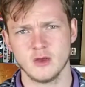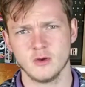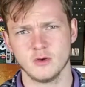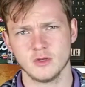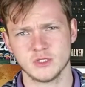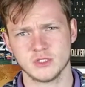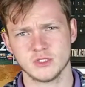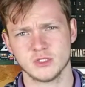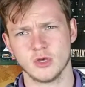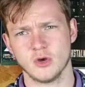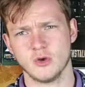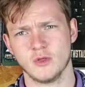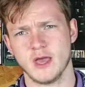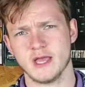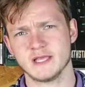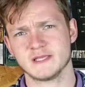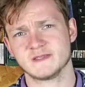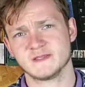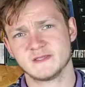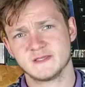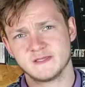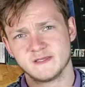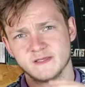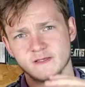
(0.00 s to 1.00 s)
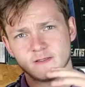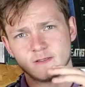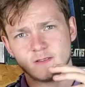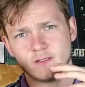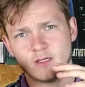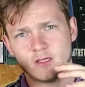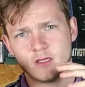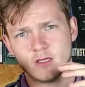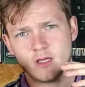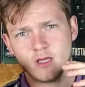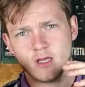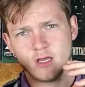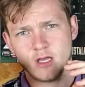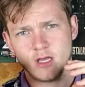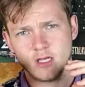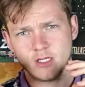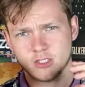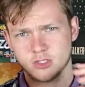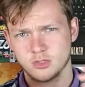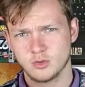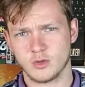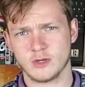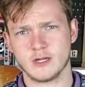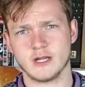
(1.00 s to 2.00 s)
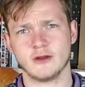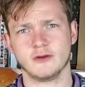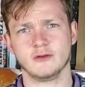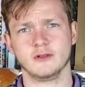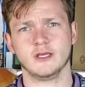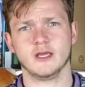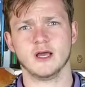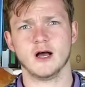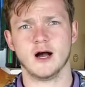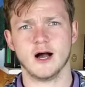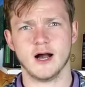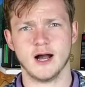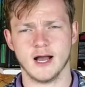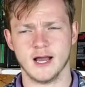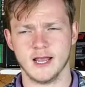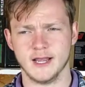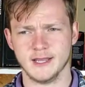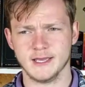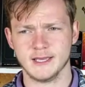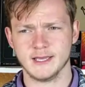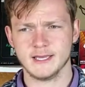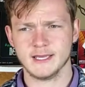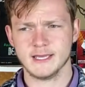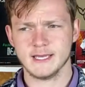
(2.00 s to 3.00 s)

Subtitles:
So that's extraordinarily odd.